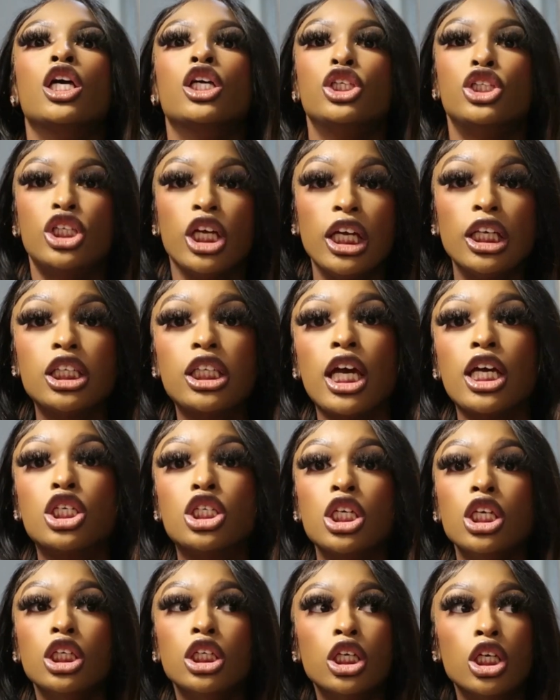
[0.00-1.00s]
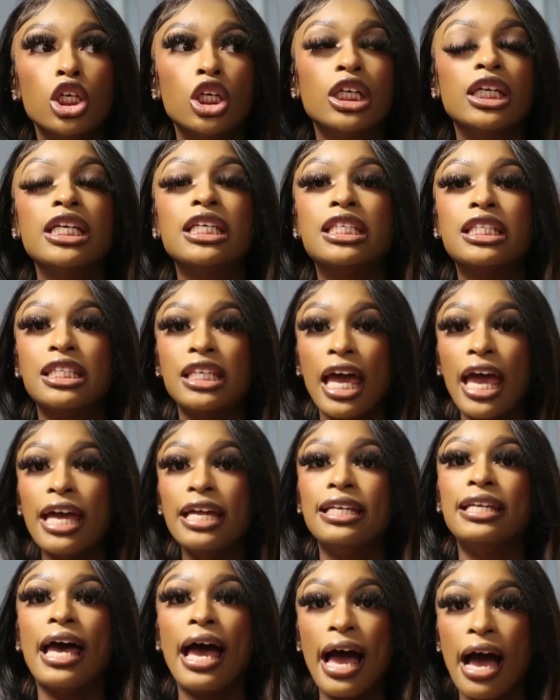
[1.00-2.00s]
she said she literally
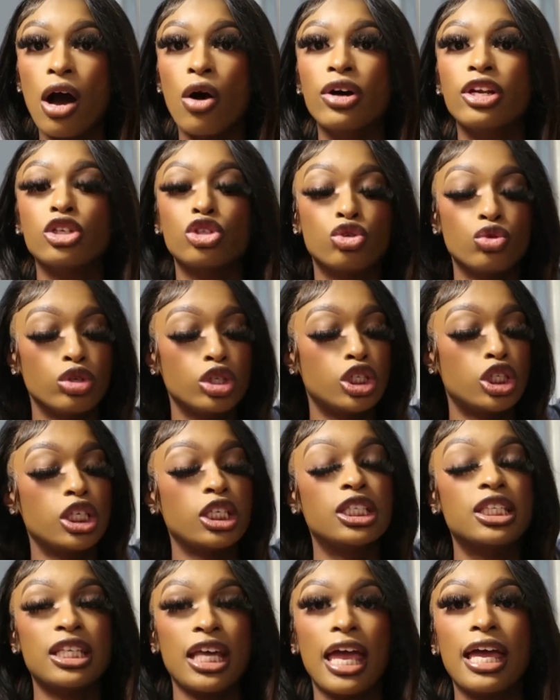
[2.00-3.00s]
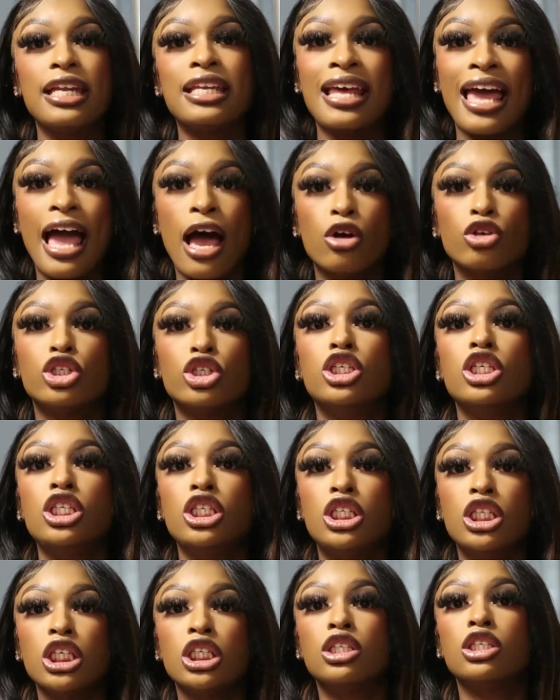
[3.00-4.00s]
sat down, and as soon as she sat down, she
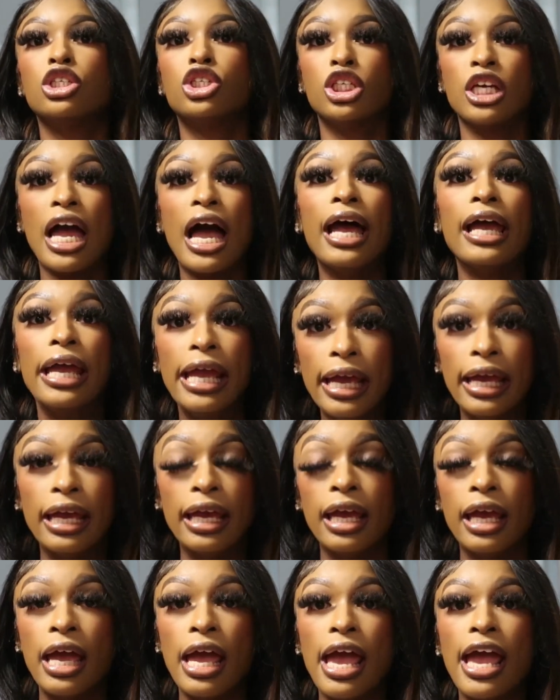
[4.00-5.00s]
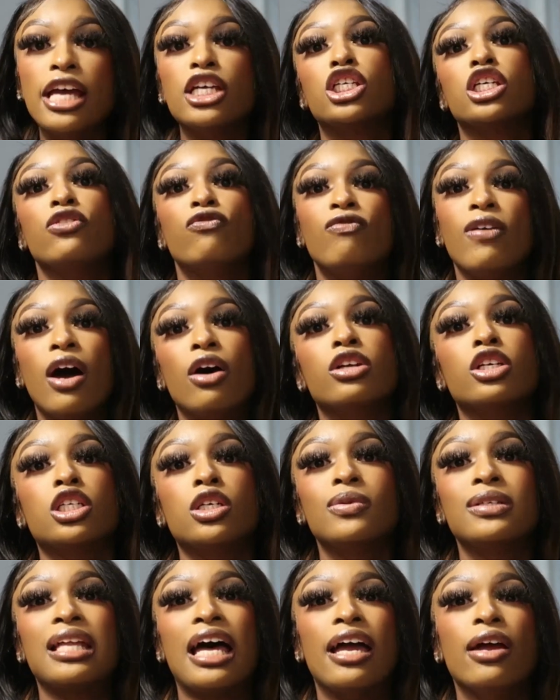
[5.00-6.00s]
got hit and she felt it.
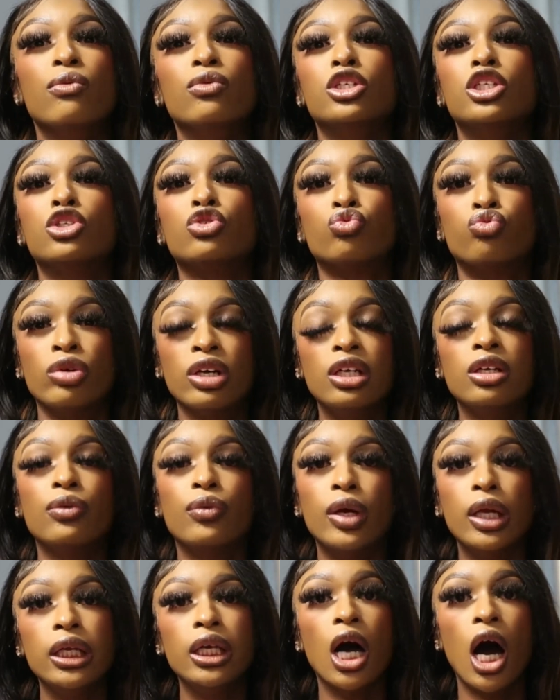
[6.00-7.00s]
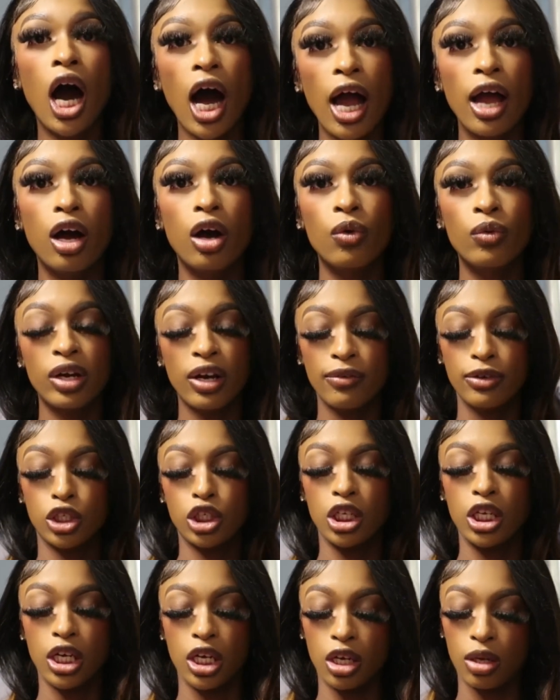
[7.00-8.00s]
She was like, it was just really, really hot or whatever.
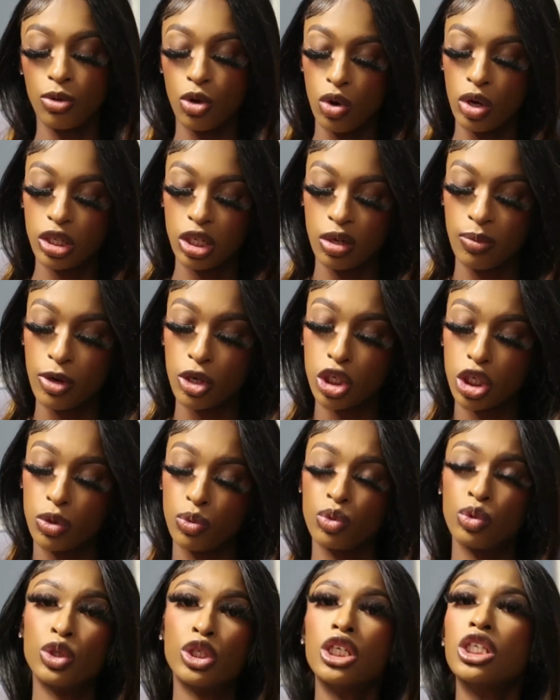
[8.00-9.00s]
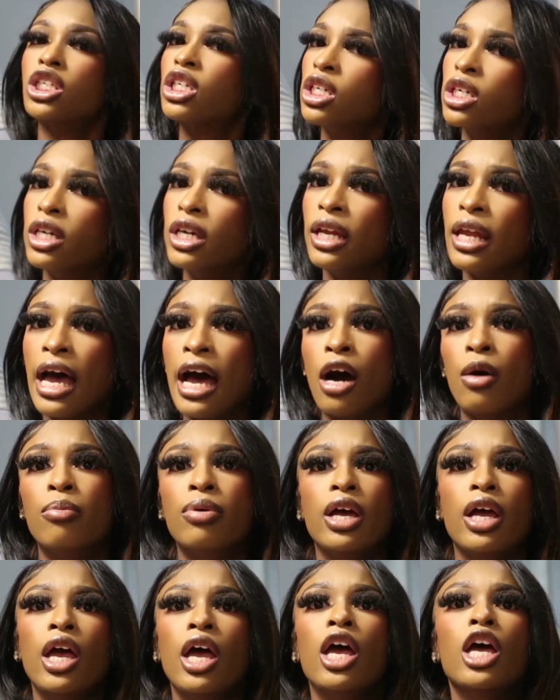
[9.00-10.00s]
She ended up going to the emergency room. She's good now,
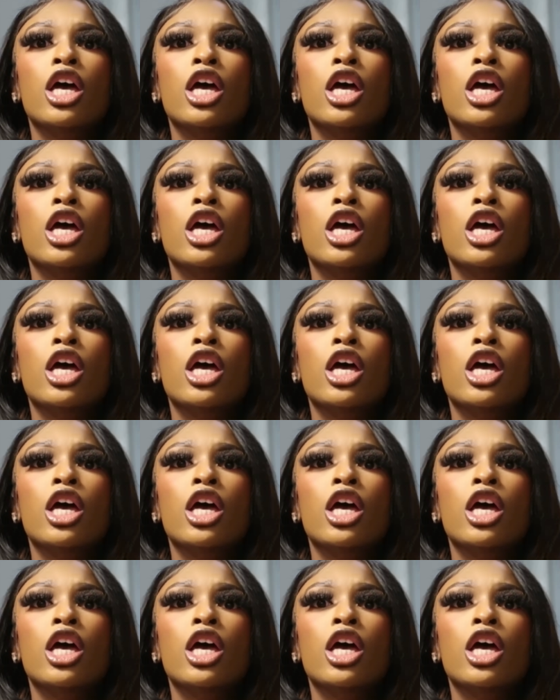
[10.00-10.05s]
but